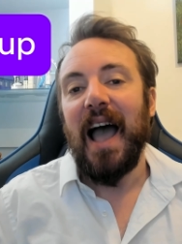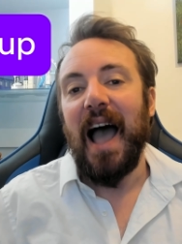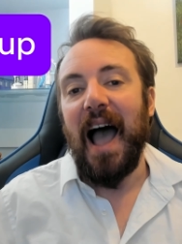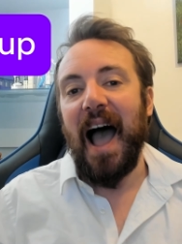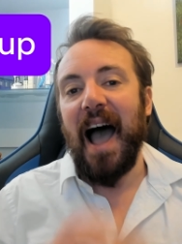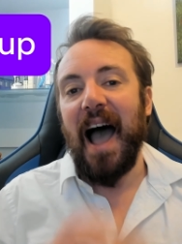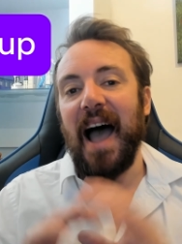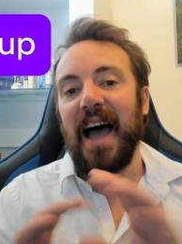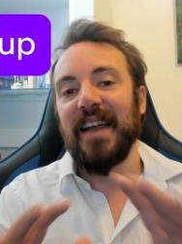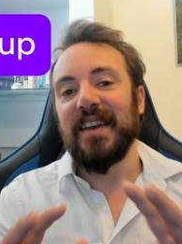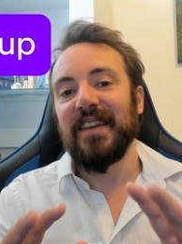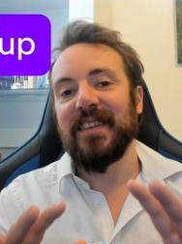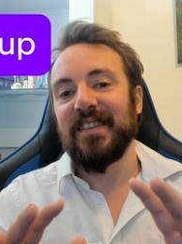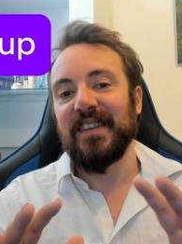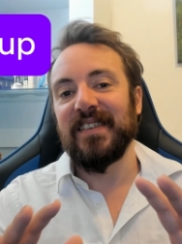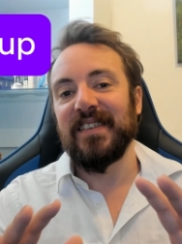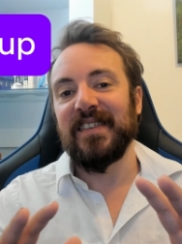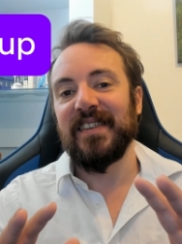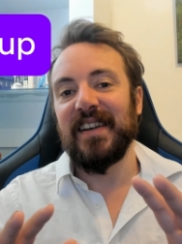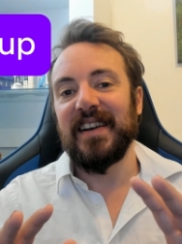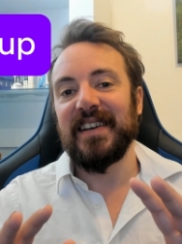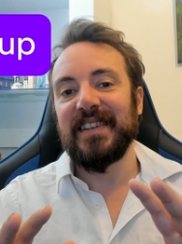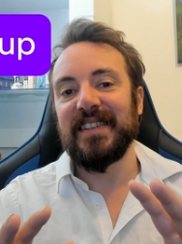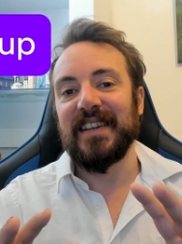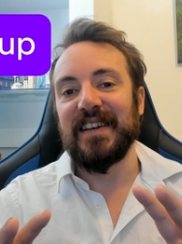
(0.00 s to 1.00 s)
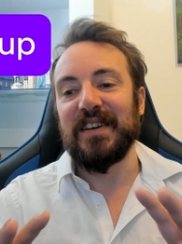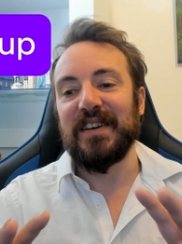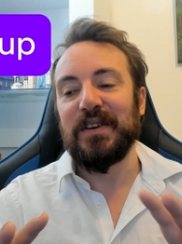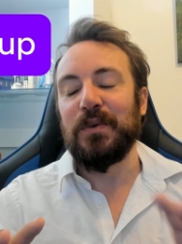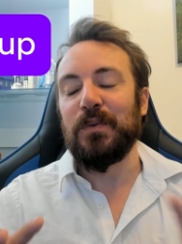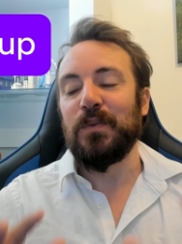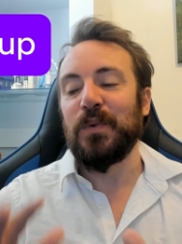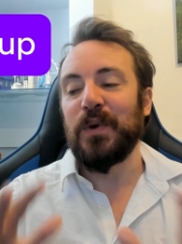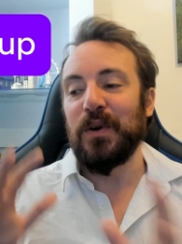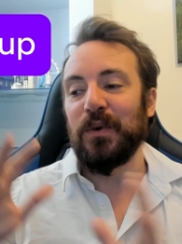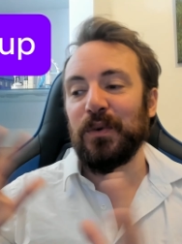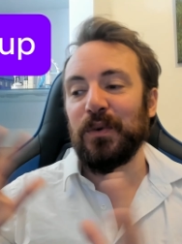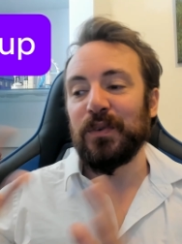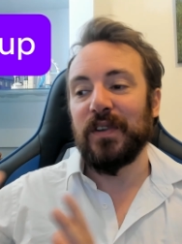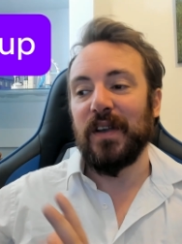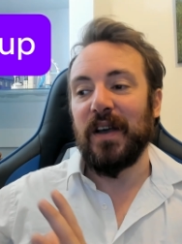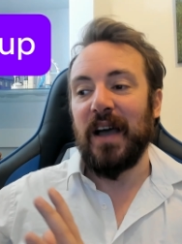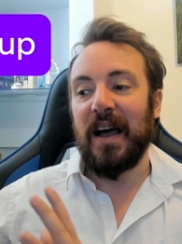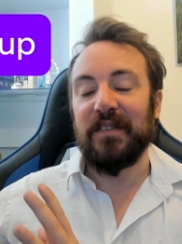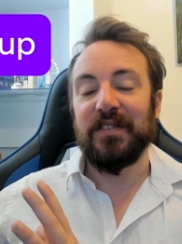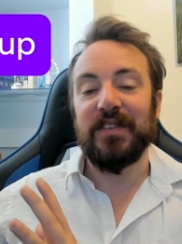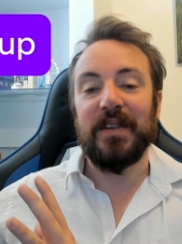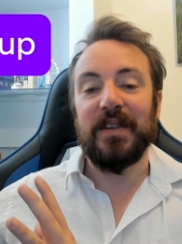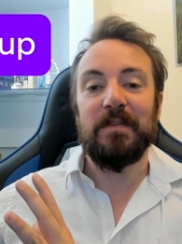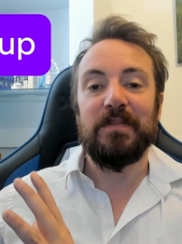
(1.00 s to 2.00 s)
And as a side note, we also
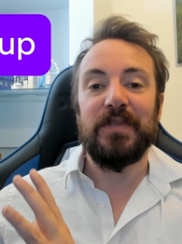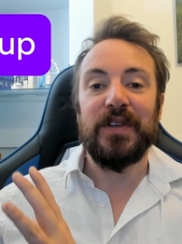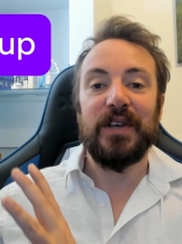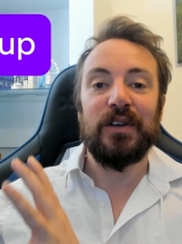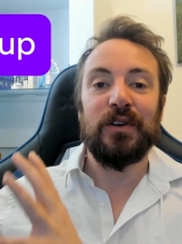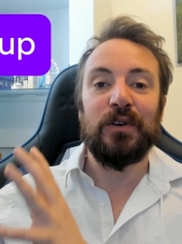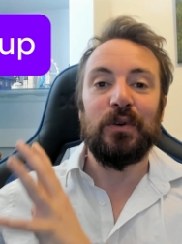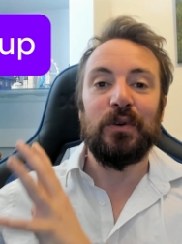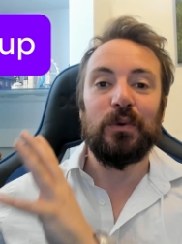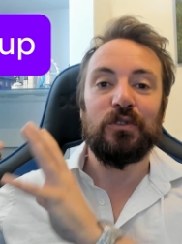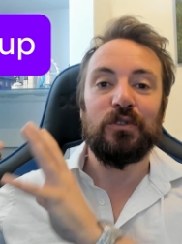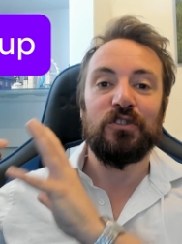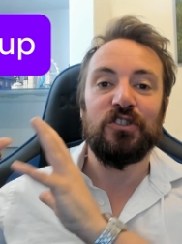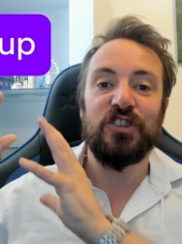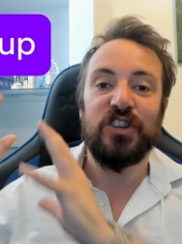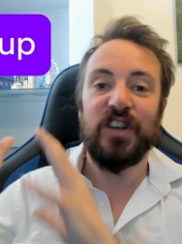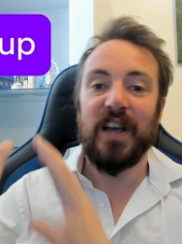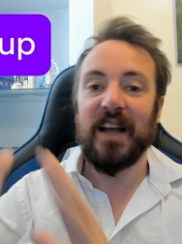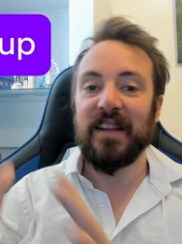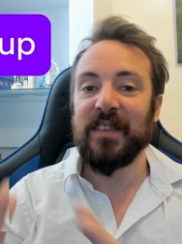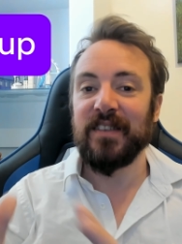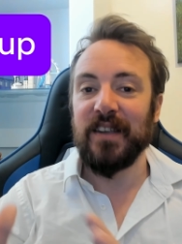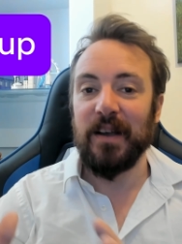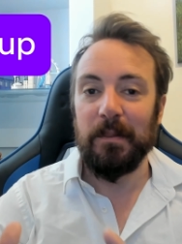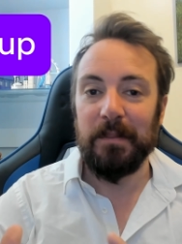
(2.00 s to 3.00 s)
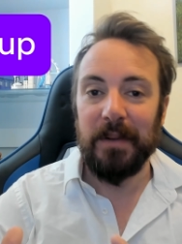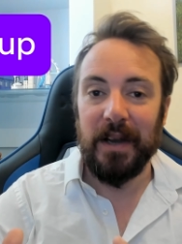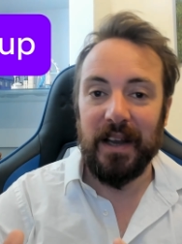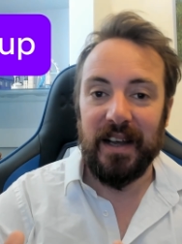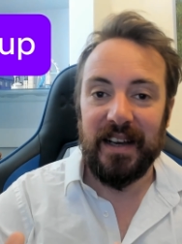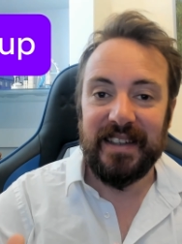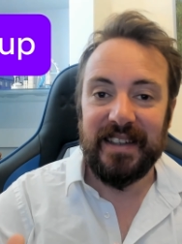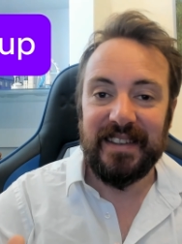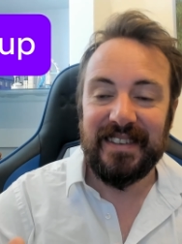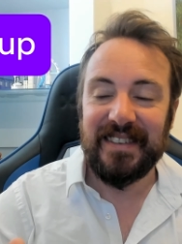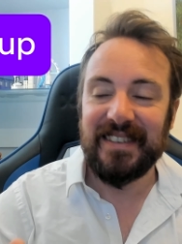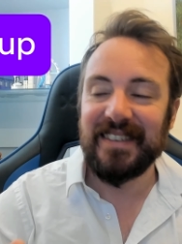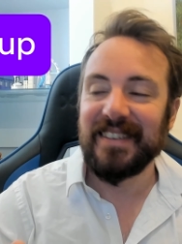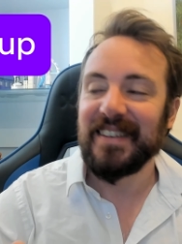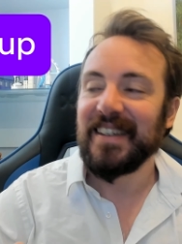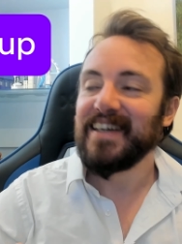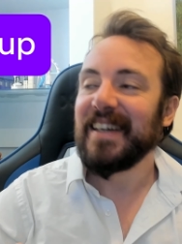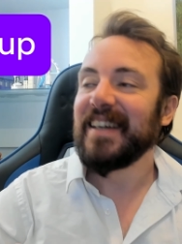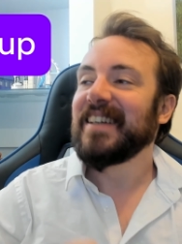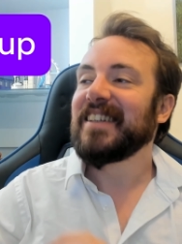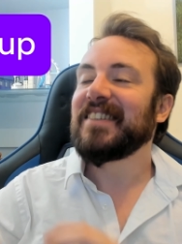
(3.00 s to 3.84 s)
have something called chat up lines.